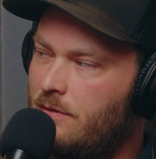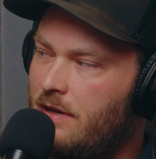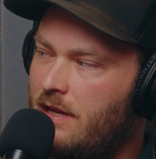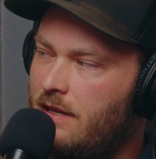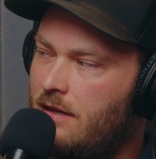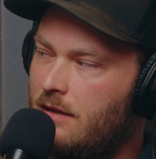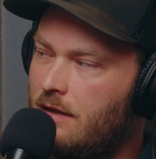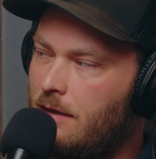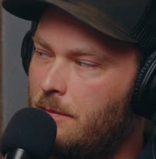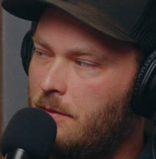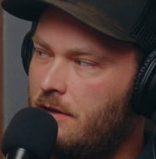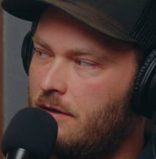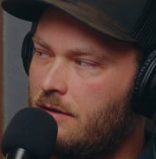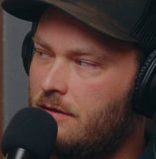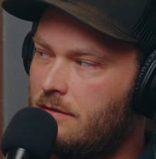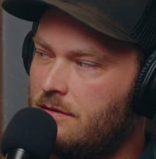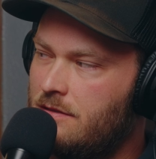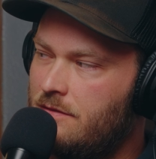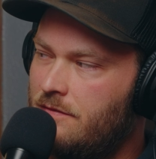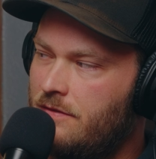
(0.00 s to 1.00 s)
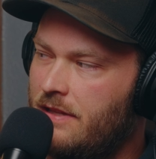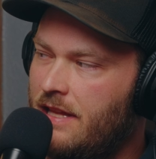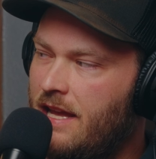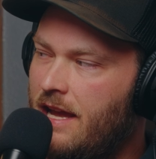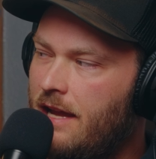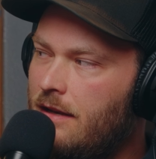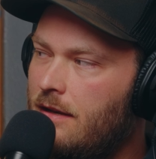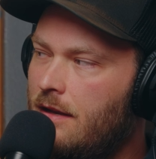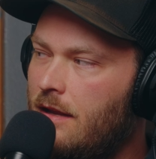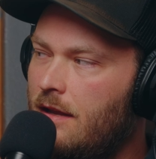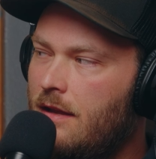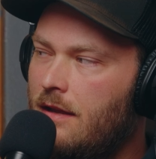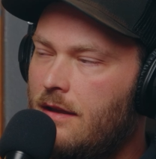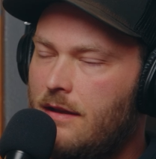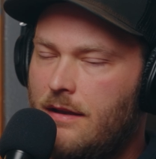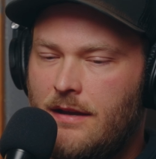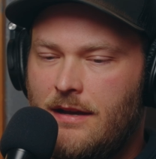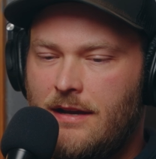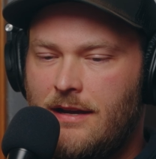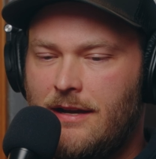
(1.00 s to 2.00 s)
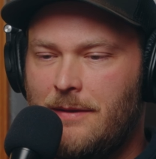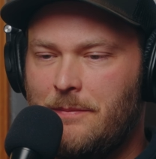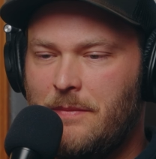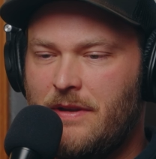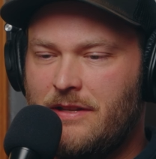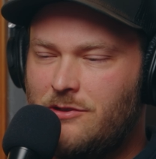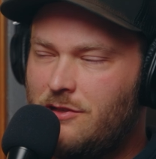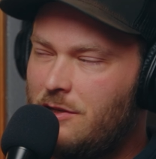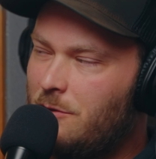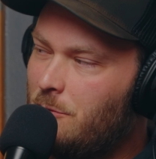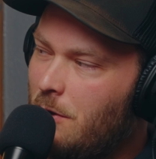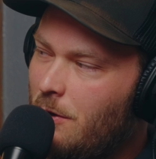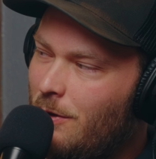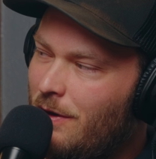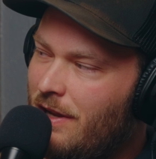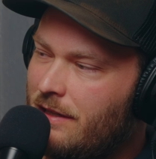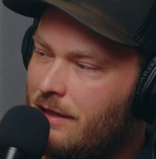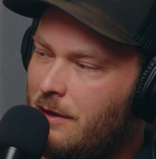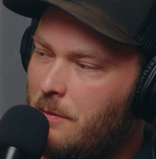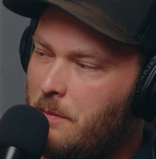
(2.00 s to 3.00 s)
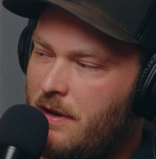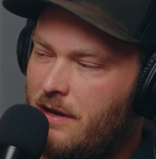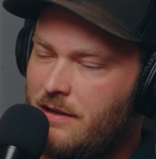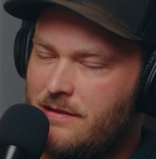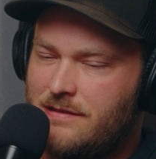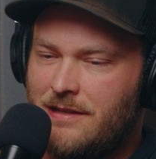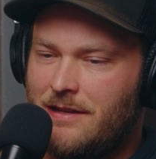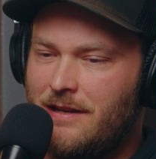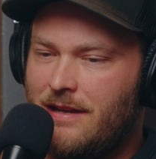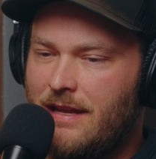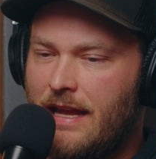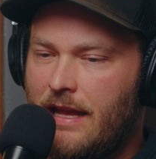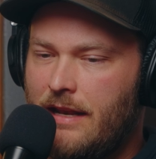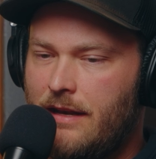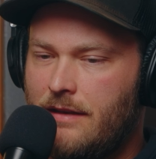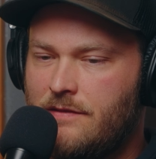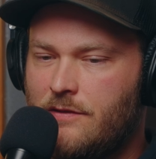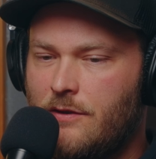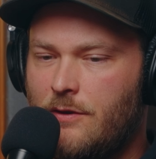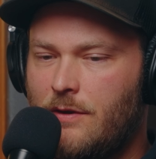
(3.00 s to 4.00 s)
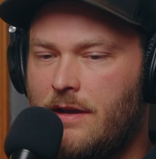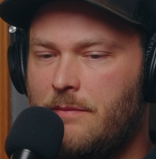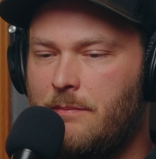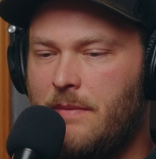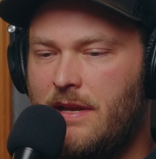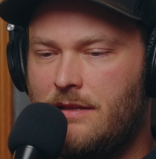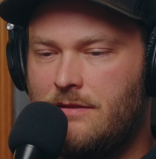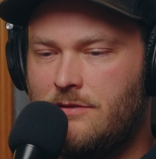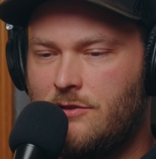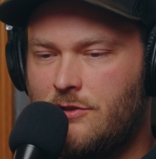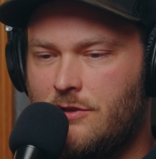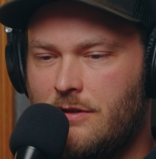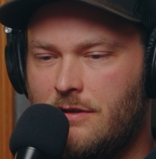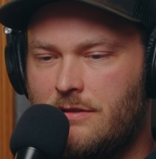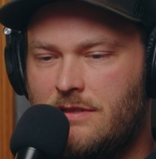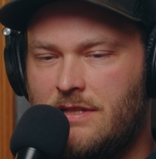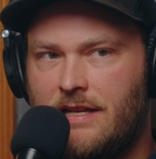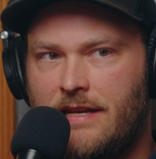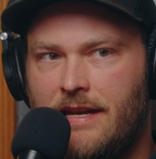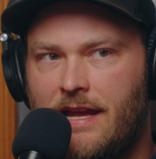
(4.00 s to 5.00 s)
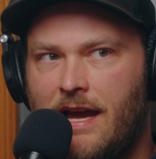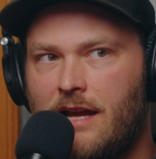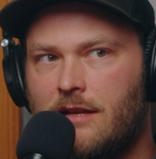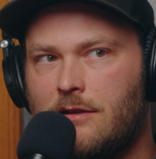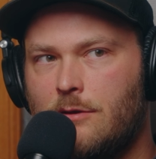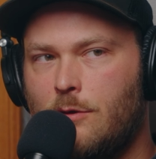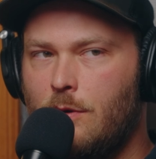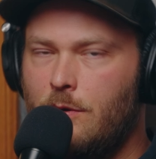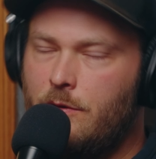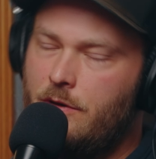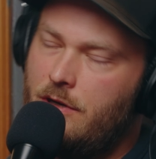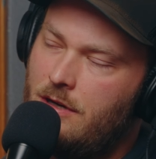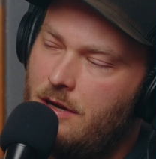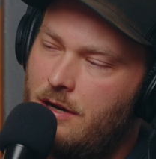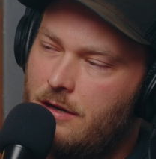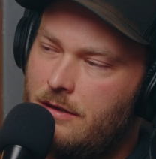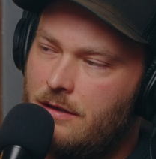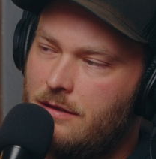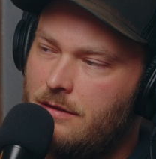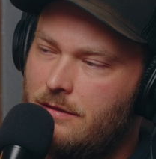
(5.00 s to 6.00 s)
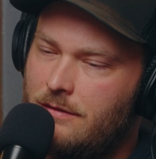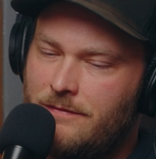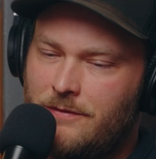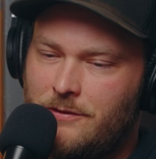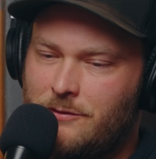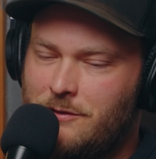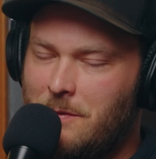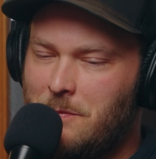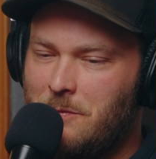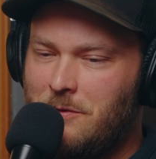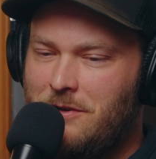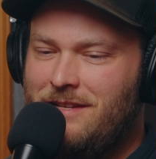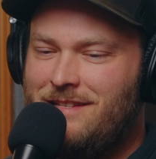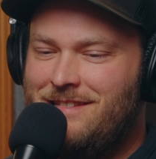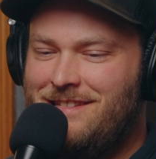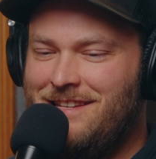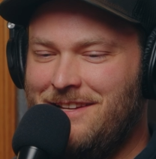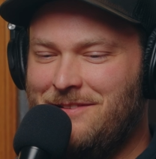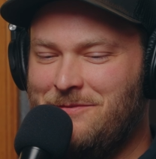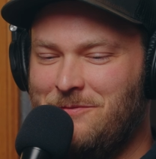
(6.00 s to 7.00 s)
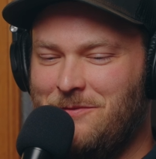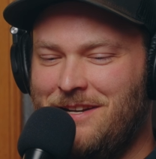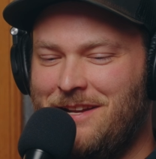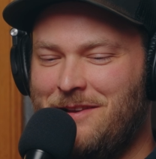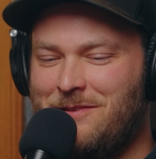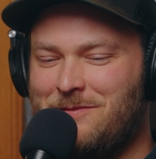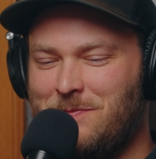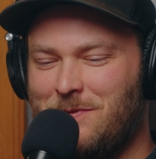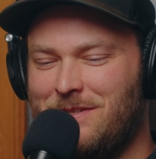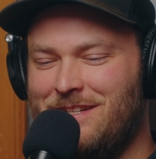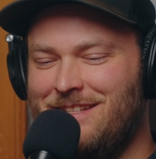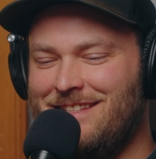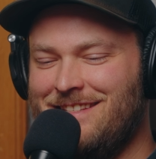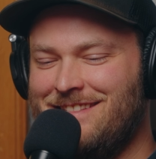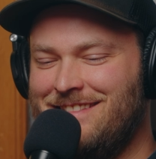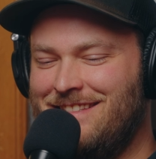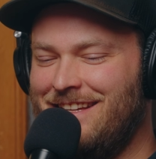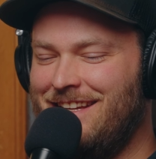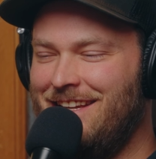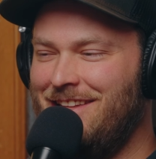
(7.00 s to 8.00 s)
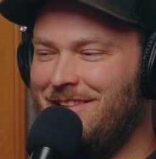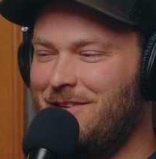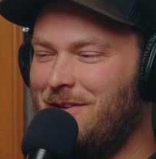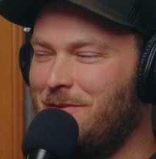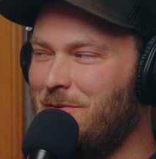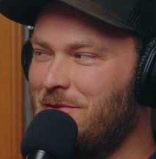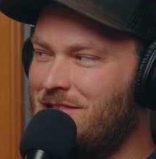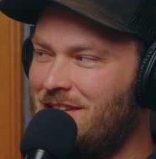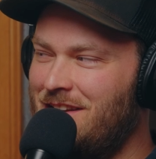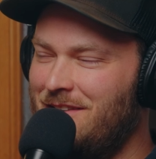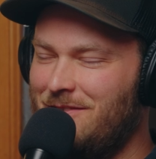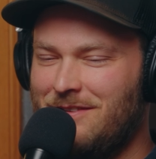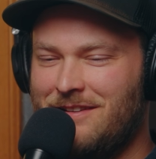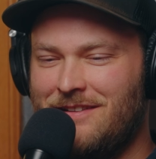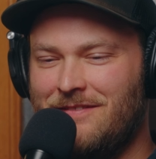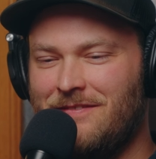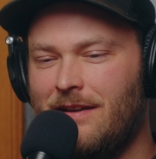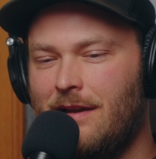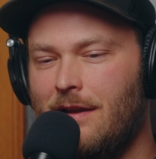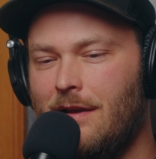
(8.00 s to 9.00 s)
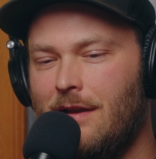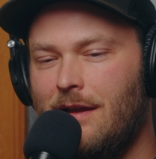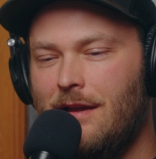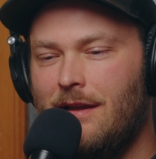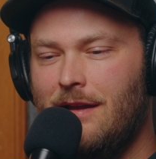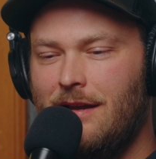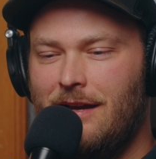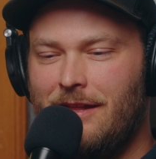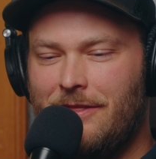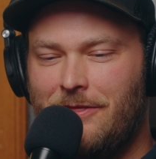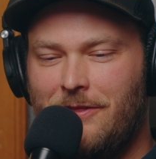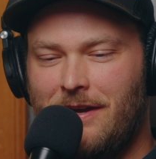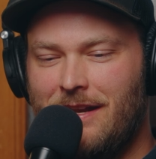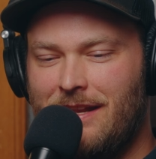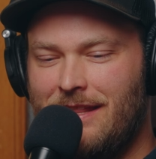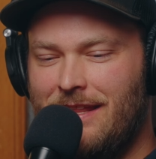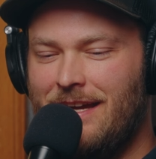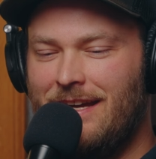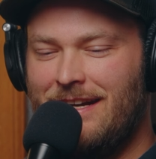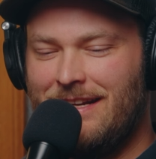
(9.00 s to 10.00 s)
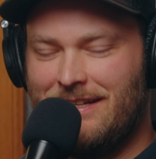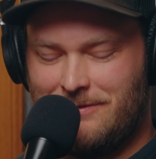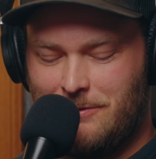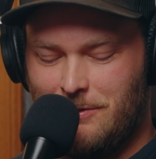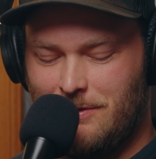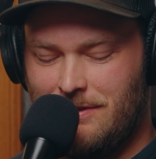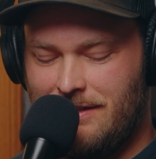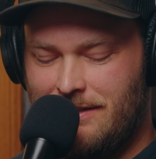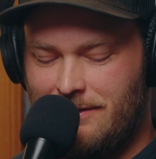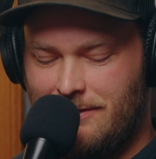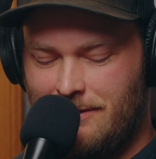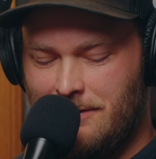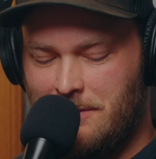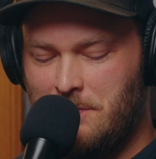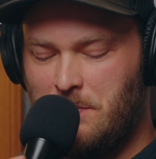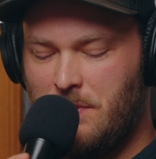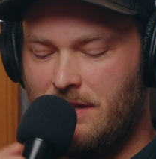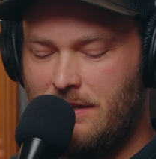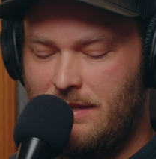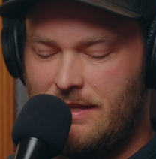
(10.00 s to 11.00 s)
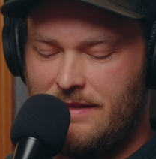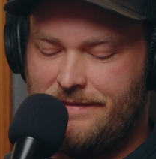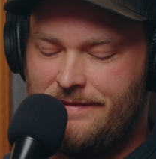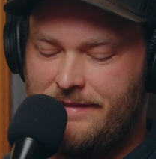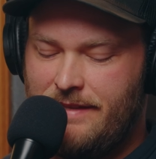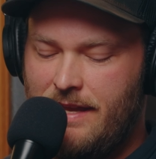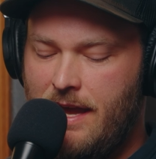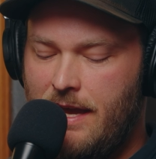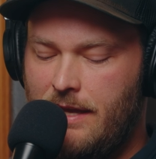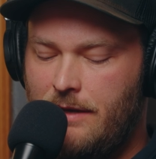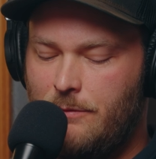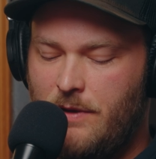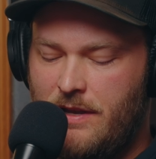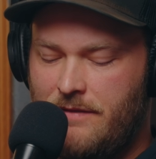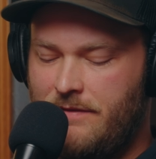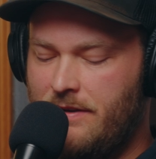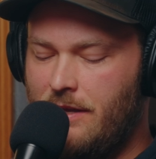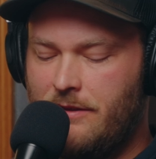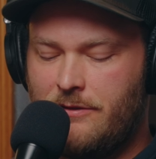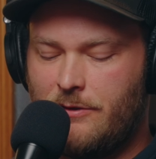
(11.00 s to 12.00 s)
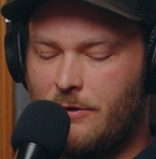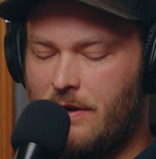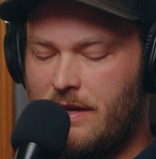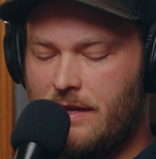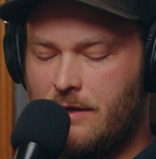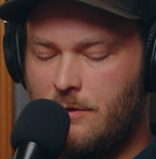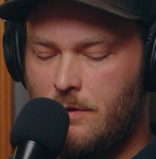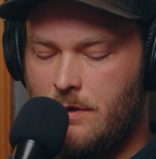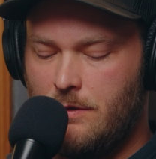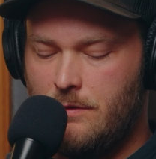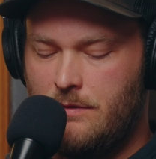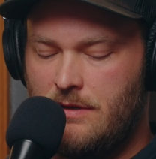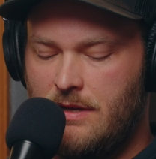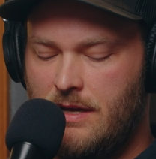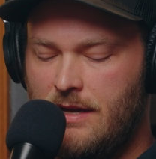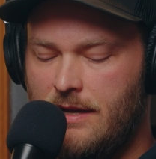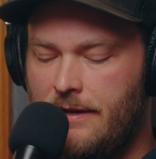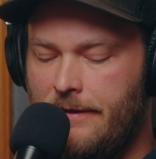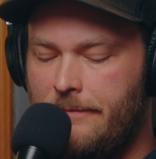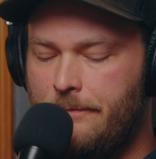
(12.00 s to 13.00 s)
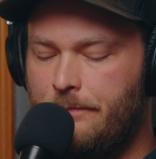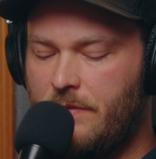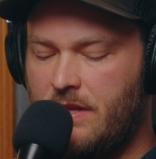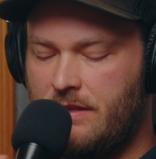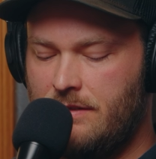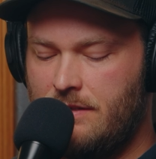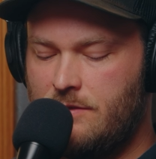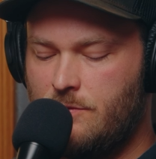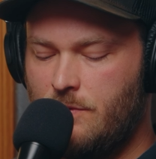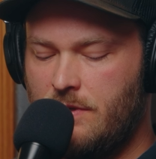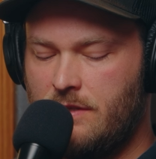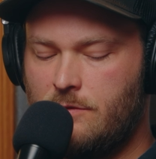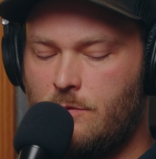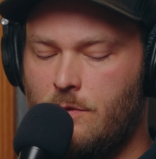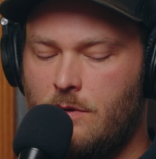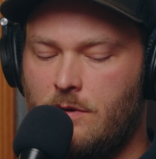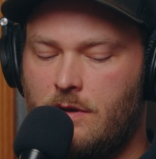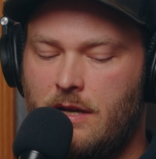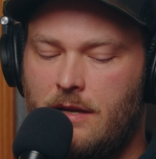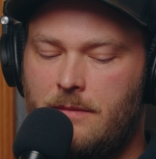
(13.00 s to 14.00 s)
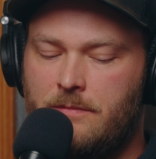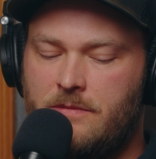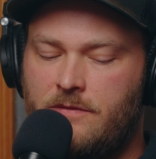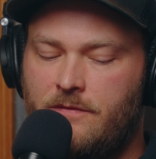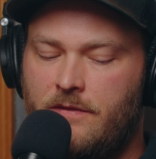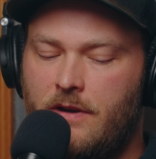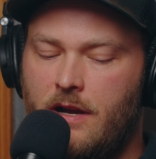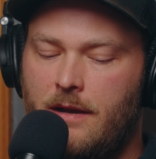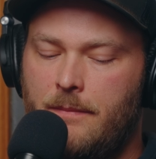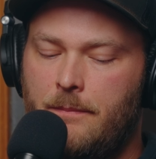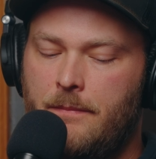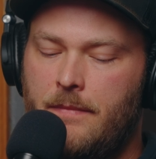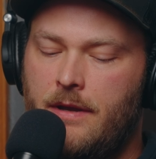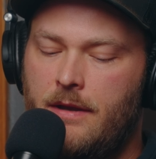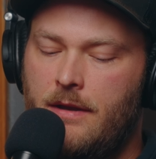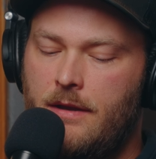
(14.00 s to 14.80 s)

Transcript: write a couple articles for that. And she wrote on comparison. And so I made sure to not quote her article for some reason when I was putting this together. I wish I would have thought of that and quoted her. But instead, we have another great quote. And this week's quote comes from